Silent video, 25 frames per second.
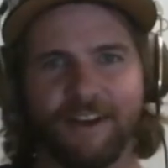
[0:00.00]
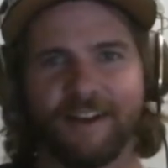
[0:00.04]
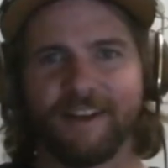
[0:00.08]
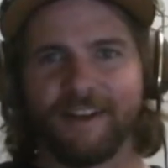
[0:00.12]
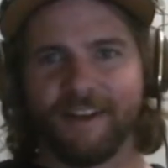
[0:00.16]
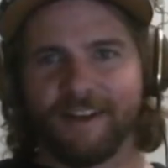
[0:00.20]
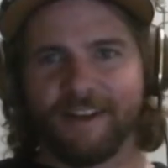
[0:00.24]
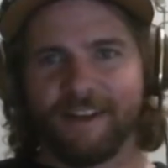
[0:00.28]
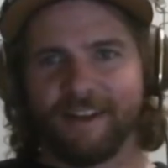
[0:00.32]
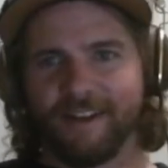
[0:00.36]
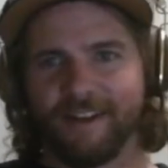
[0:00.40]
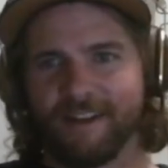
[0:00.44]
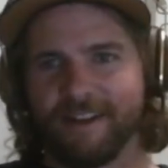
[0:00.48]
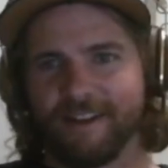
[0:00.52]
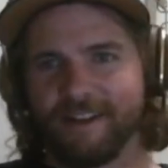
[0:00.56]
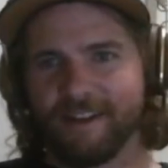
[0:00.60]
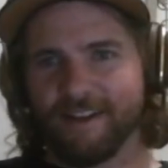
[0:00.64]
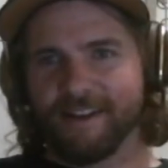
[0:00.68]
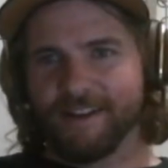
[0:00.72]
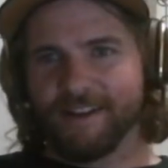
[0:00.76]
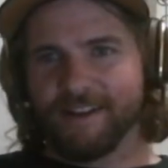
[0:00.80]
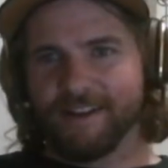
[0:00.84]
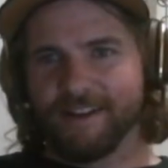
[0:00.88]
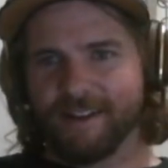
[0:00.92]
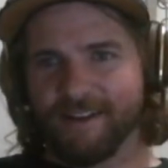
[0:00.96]
like, oh, that's
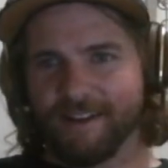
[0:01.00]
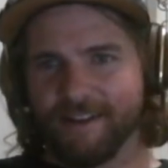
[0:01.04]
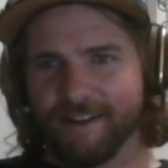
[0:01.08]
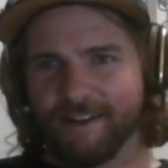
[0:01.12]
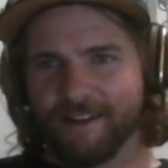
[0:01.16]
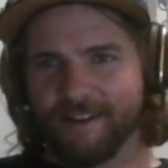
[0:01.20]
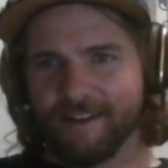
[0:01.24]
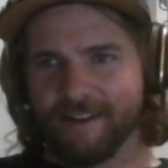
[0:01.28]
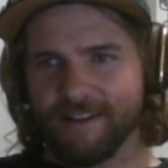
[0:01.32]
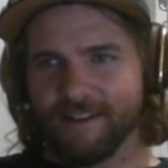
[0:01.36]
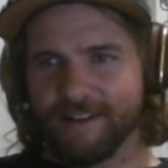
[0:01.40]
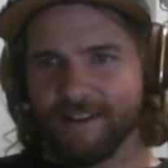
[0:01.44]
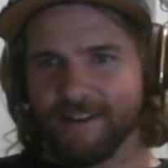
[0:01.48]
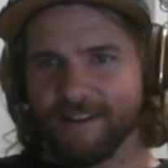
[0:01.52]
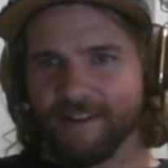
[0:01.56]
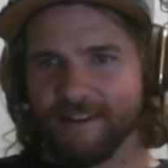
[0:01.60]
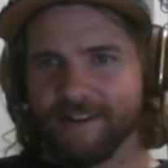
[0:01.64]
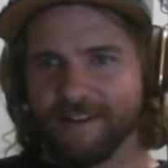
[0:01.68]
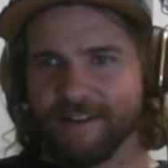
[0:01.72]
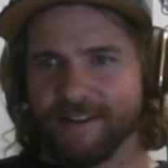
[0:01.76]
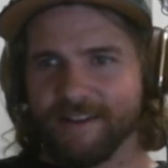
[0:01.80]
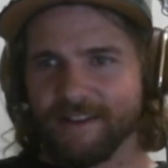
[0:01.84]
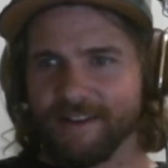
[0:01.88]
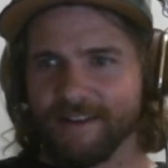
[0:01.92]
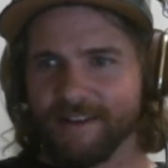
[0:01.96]
awesome.
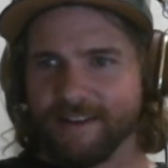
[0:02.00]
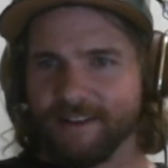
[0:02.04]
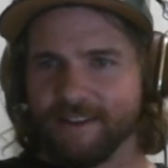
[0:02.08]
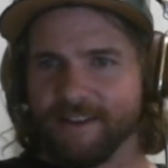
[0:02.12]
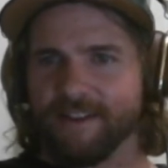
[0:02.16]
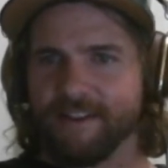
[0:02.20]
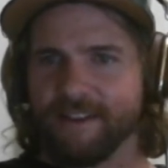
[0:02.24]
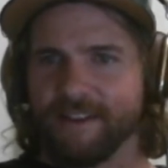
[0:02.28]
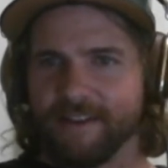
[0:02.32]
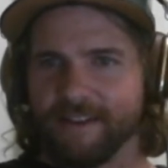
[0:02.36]
And so